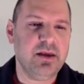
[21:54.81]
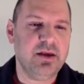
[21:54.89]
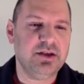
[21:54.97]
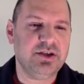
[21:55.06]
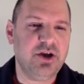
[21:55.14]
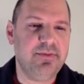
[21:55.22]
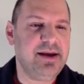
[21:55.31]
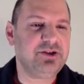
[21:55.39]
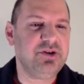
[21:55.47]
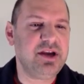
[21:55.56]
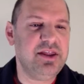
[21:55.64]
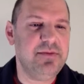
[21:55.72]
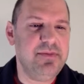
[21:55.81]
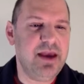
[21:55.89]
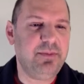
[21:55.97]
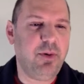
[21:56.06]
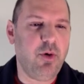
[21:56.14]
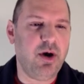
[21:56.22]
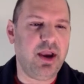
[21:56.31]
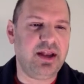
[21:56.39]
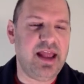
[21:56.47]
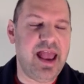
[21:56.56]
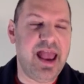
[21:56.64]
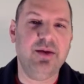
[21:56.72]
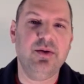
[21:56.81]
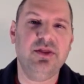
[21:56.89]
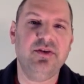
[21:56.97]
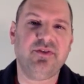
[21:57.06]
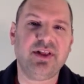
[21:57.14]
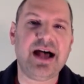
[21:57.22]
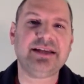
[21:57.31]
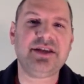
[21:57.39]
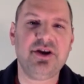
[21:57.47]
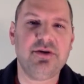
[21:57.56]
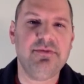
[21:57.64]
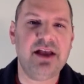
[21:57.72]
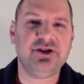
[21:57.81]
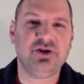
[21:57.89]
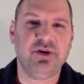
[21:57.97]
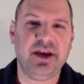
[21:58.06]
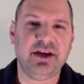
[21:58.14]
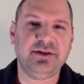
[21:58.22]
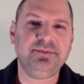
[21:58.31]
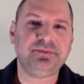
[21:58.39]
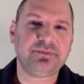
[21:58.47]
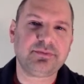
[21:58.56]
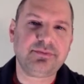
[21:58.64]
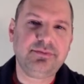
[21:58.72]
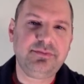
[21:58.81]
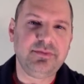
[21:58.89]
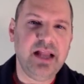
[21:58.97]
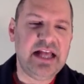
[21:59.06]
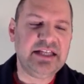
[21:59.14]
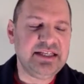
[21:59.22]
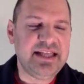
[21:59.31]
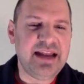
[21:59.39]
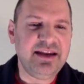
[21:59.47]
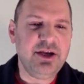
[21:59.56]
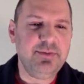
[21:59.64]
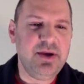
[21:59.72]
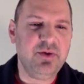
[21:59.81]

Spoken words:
So you're measuring in the midpoint, and the velocity you're measuring is intended to be